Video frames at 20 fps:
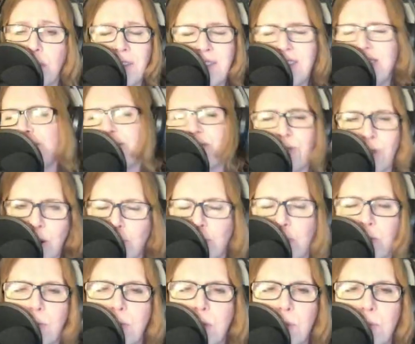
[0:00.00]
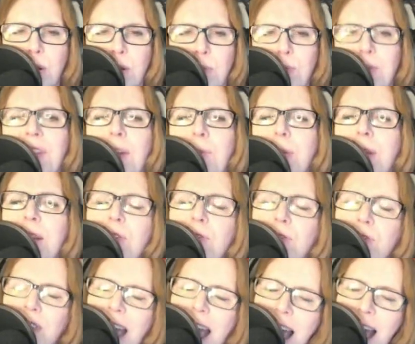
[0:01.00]
It didn't start with Bloomberg, but they've been
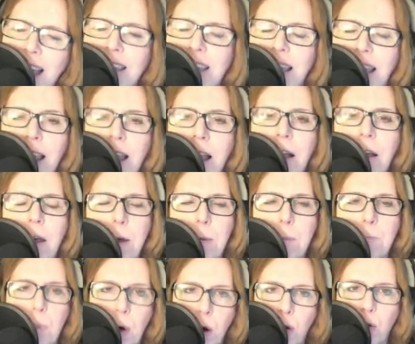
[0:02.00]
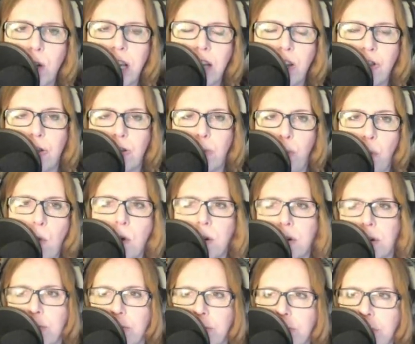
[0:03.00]
attacking Bernie
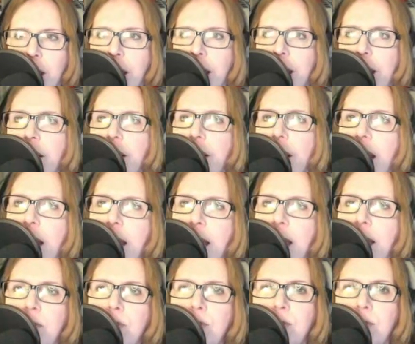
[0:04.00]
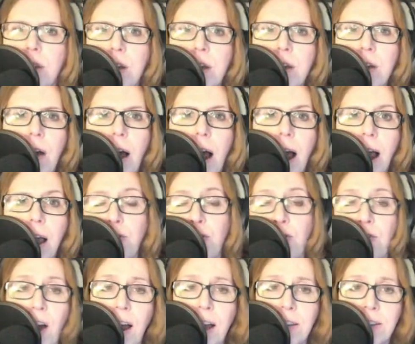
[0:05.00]
supporters. And I
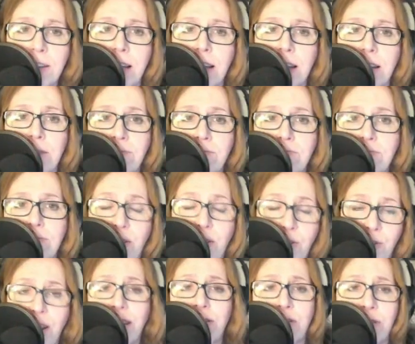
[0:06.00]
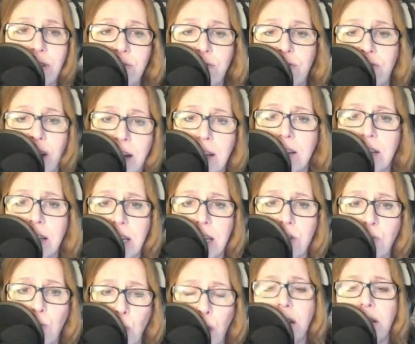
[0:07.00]
find it offensive, frankly.
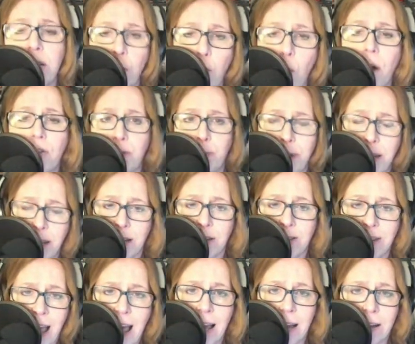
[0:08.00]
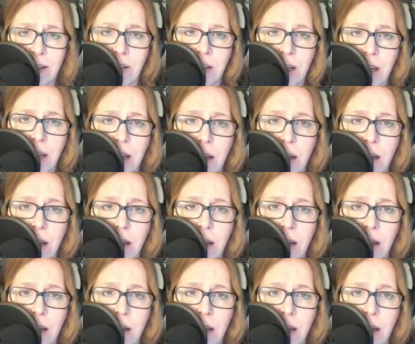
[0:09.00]
We're the ones being attacked.